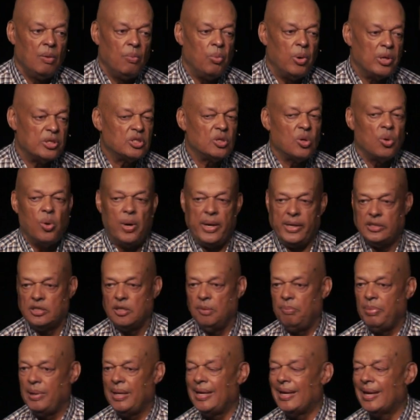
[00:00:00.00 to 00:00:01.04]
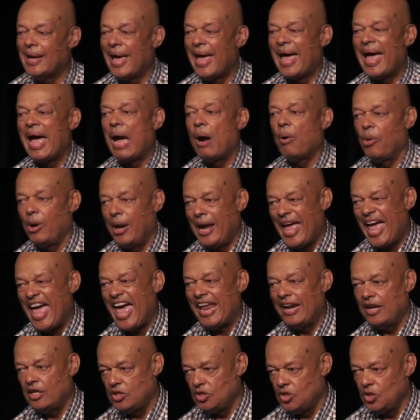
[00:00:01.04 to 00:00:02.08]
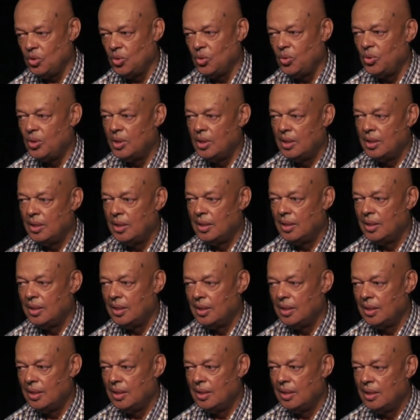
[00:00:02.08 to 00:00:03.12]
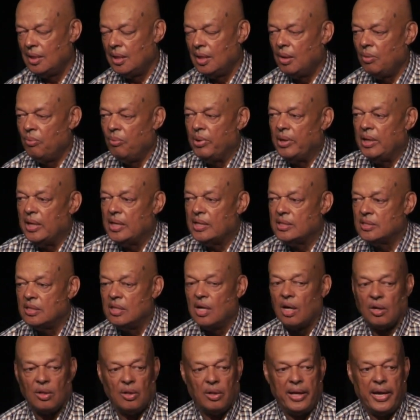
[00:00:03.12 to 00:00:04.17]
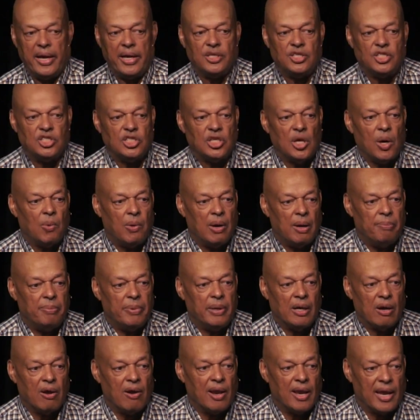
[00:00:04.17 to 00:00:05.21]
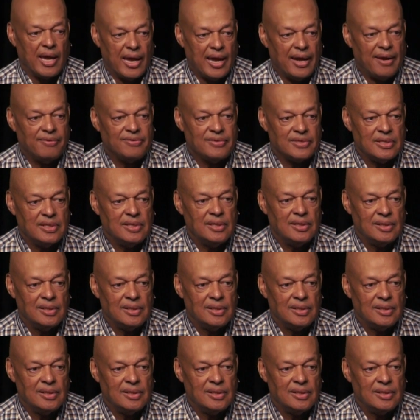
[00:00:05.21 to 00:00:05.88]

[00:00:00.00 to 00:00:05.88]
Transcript: What's going to be our attitude when these knuckleheads show up in our lives?